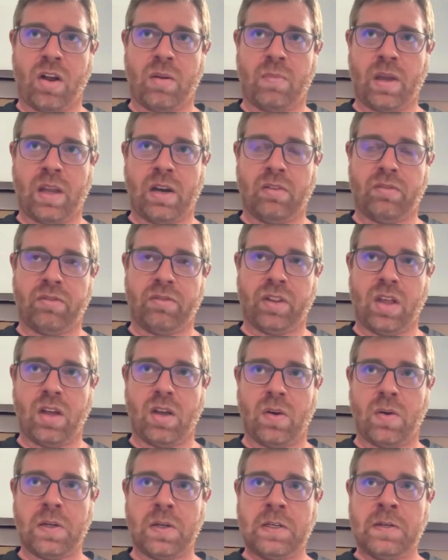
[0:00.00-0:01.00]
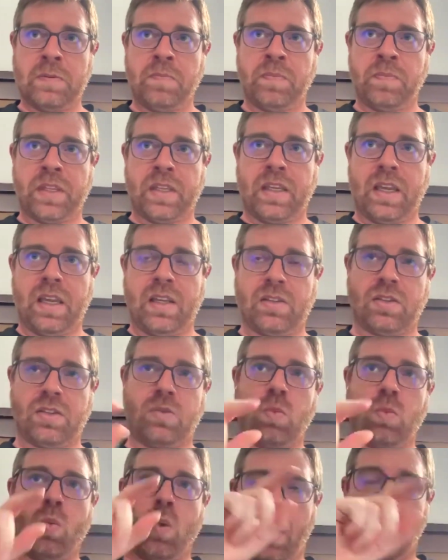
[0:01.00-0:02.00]
automated flow is
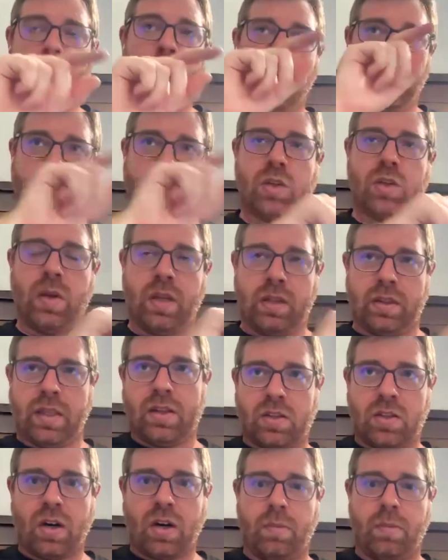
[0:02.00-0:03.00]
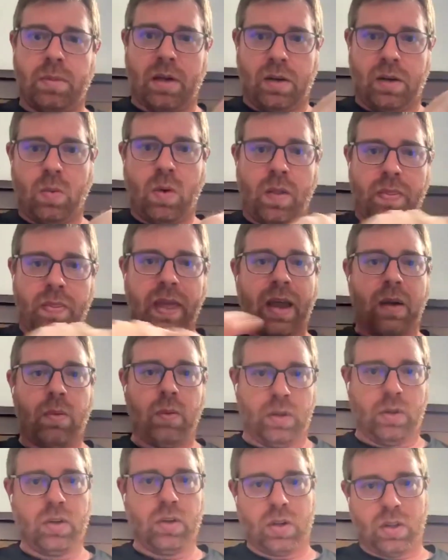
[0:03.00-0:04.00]
what once you hit that start button, what that
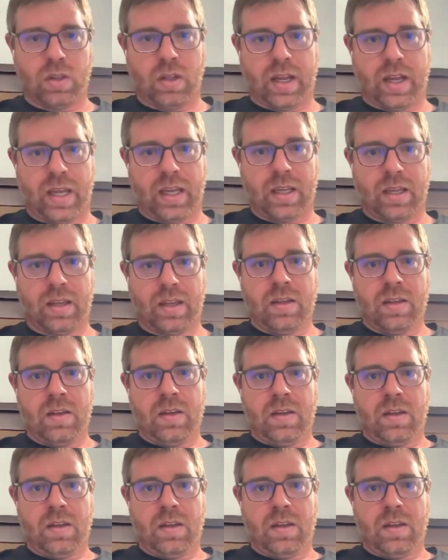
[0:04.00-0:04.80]
would look like.